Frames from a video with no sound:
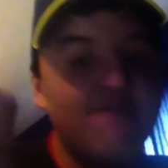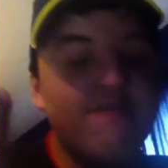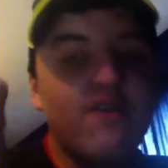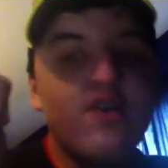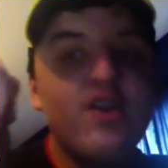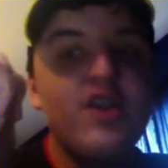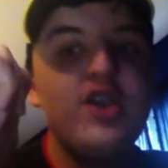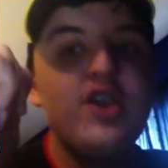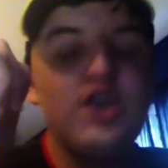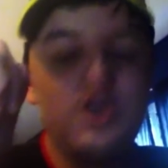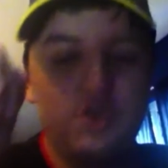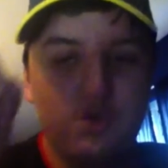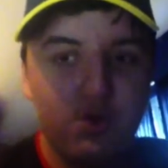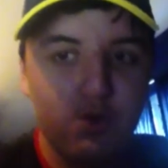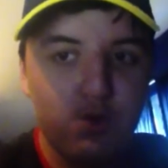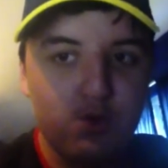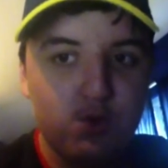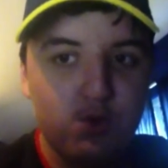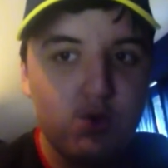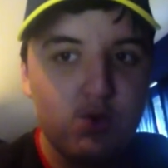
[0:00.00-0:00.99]
for
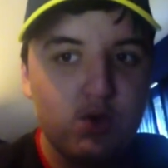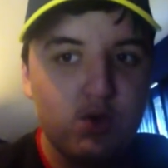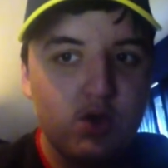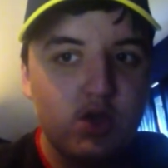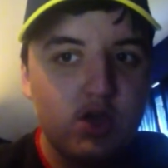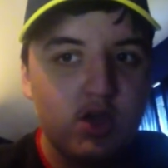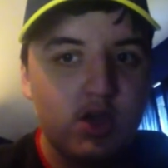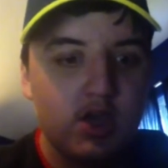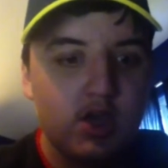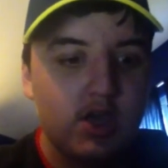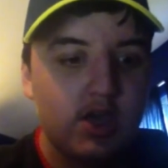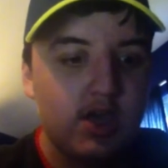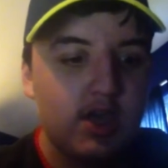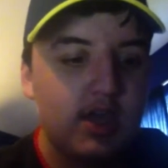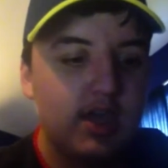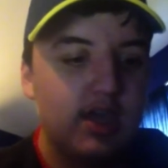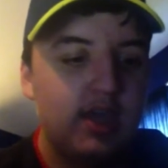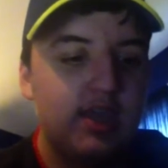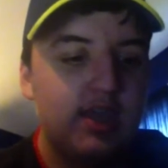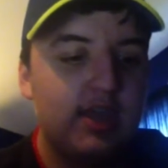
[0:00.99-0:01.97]
you,
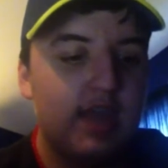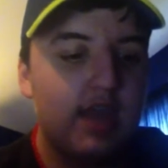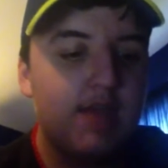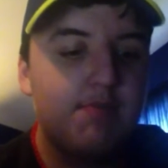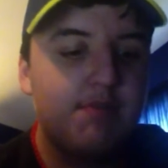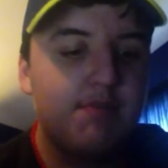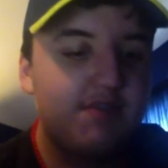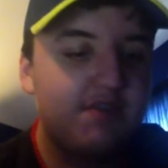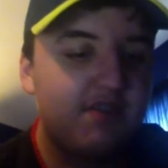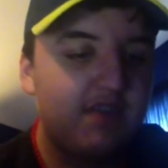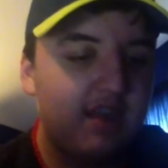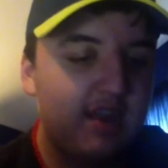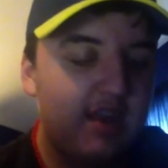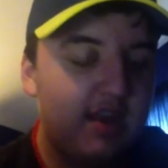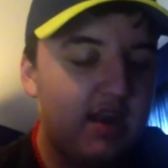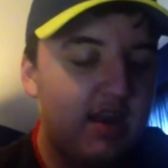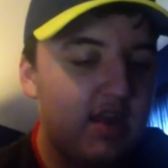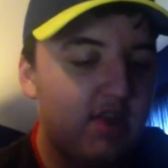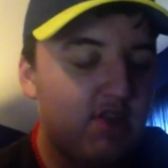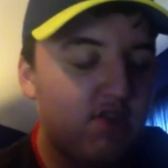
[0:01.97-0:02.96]
he then
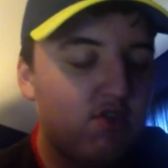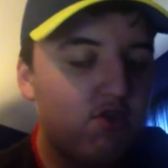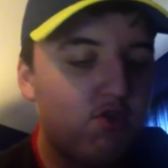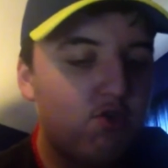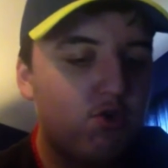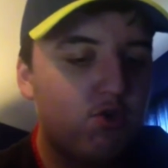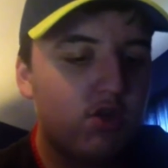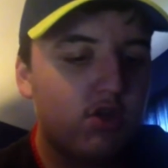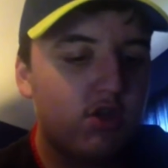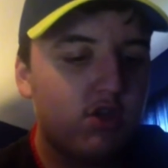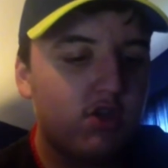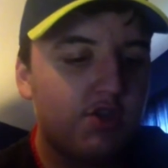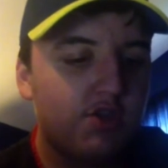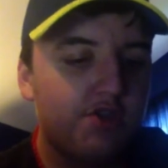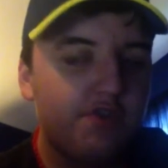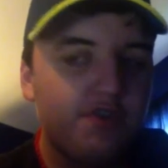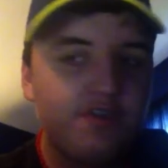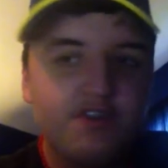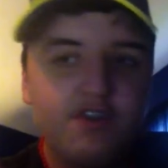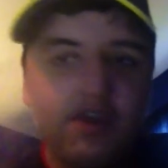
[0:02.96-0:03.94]
proceeded to
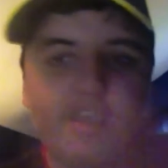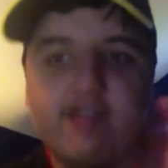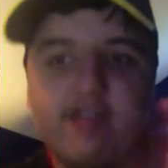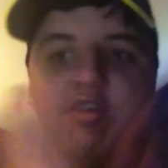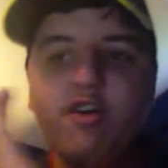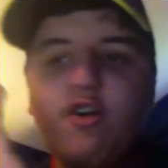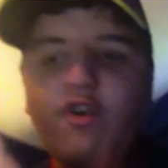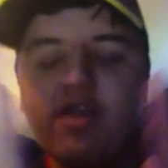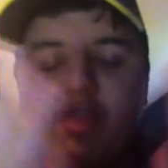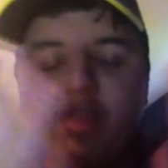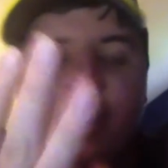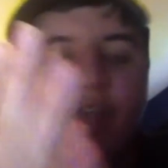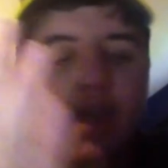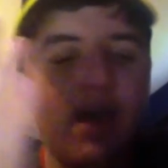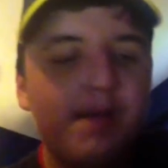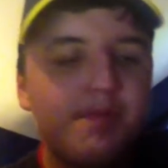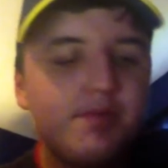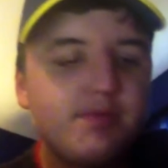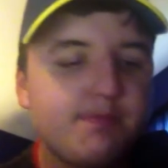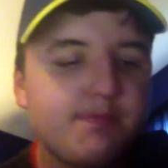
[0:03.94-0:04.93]
slice the whole thing
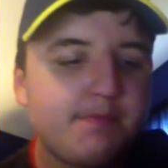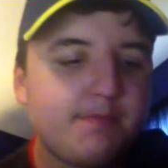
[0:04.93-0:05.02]
up,